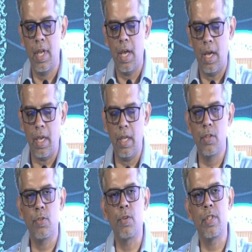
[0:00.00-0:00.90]
again
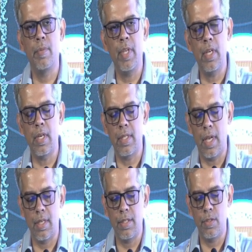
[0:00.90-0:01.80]
showed similar
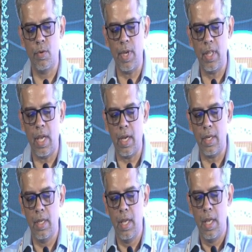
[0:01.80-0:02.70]
results, showing that
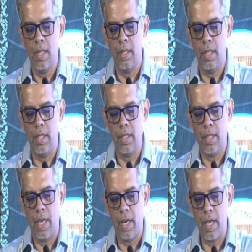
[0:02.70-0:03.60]
the
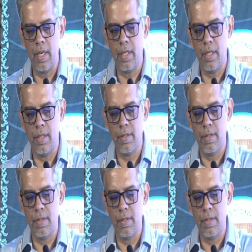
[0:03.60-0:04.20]
NITs